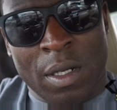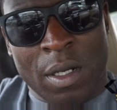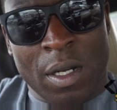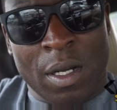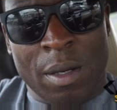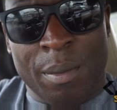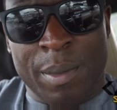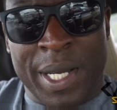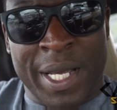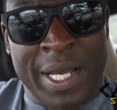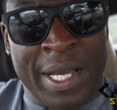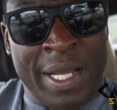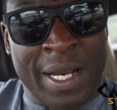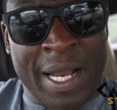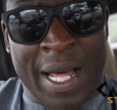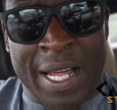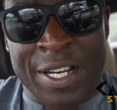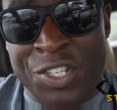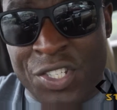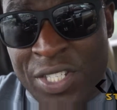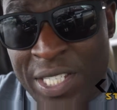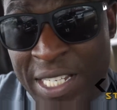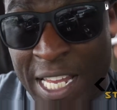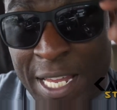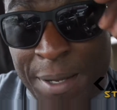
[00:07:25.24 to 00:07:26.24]
Man, I
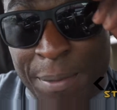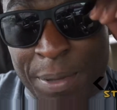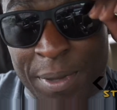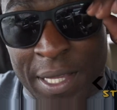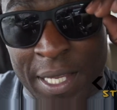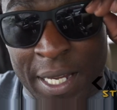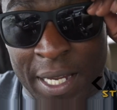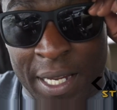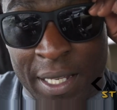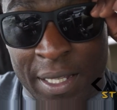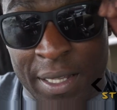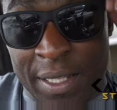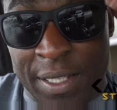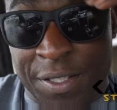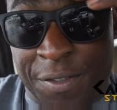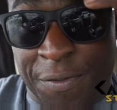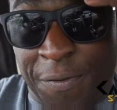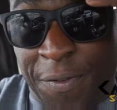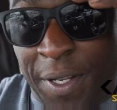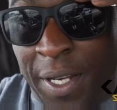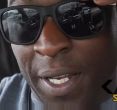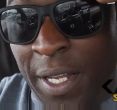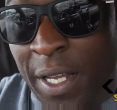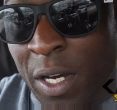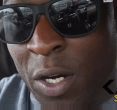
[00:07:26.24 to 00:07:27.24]
just keep thinking this
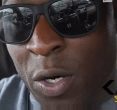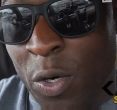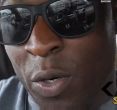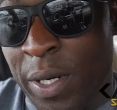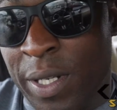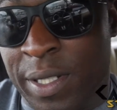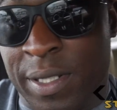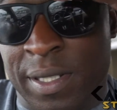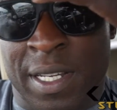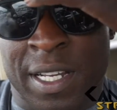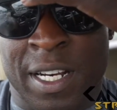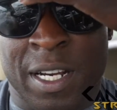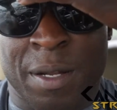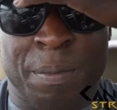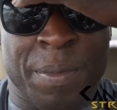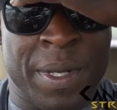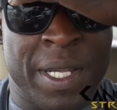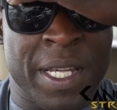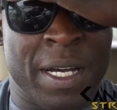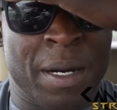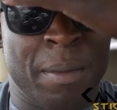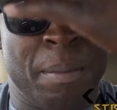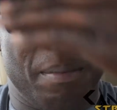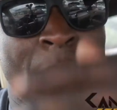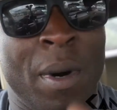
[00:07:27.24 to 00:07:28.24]
video is gonna
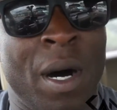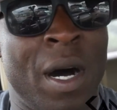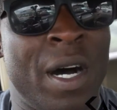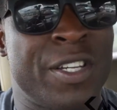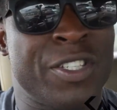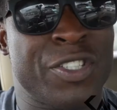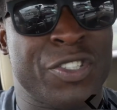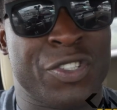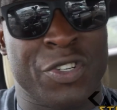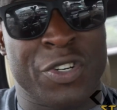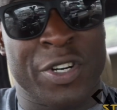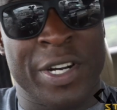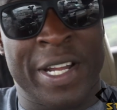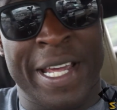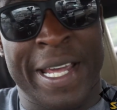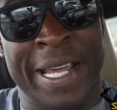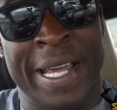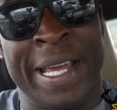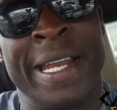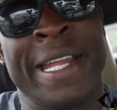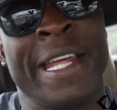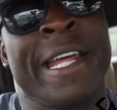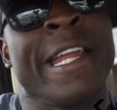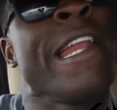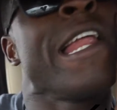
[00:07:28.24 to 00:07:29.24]
be a monster to
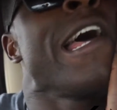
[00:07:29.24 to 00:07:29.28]
edit,